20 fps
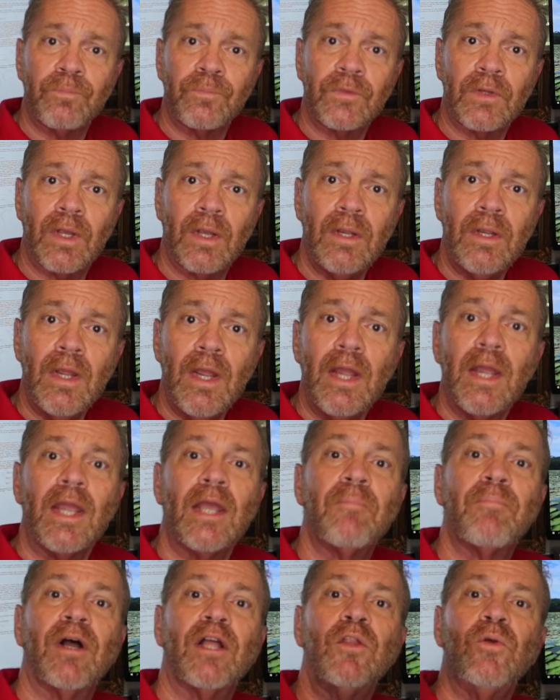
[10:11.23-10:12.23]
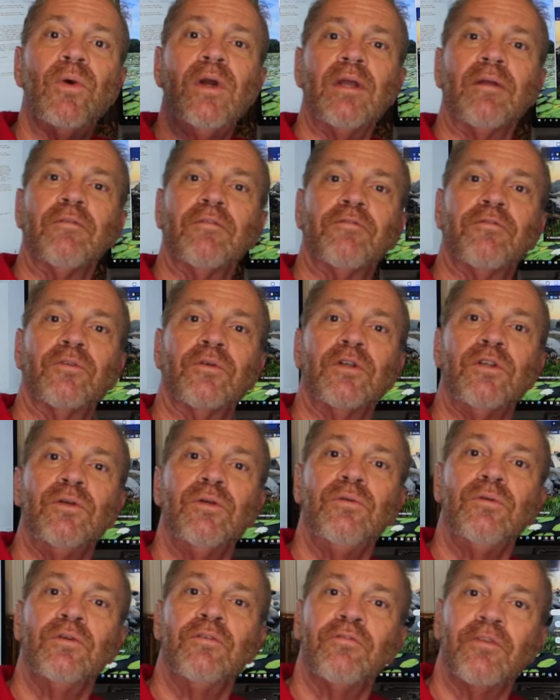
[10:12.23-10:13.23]
Okay. And by the way, for
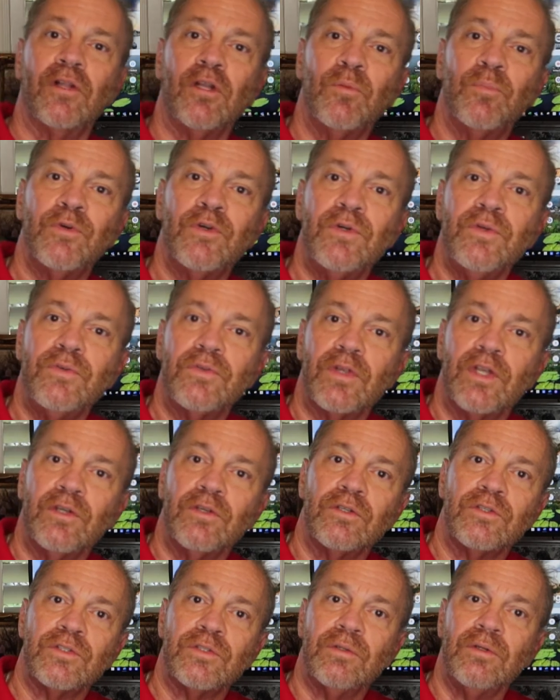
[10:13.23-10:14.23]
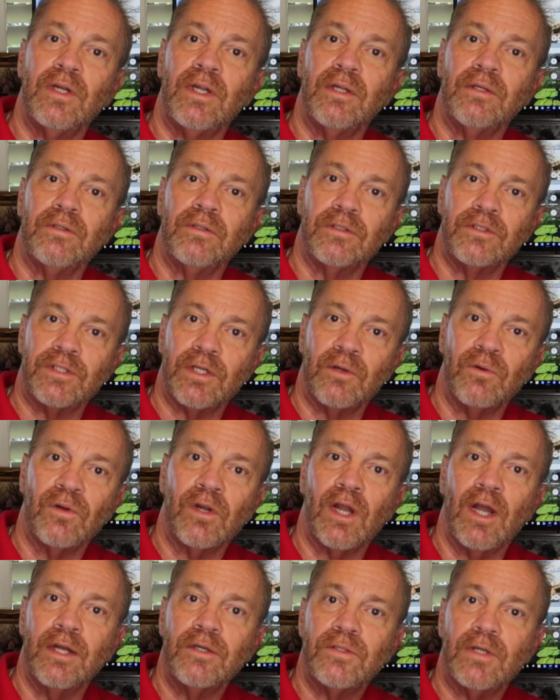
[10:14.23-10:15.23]
you developers and your general
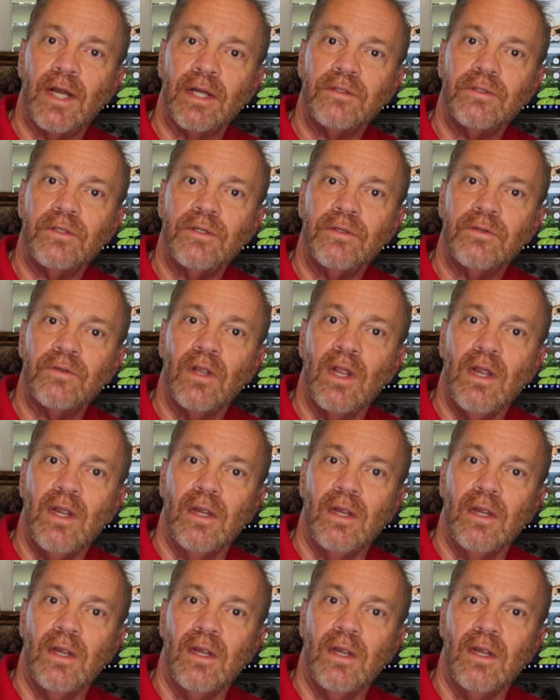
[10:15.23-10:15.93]
contractors,